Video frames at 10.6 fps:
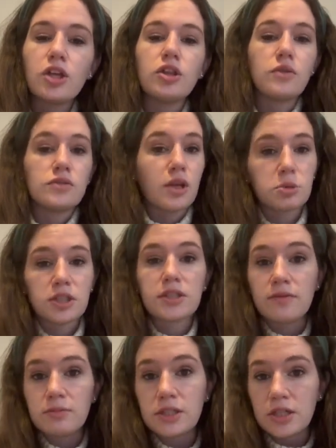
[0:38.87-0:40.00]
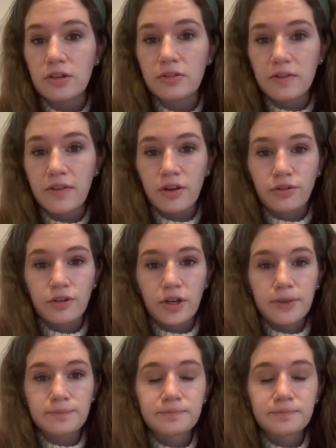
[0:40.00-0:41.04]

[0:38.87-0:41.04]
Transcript: those subjects of material that they are learning.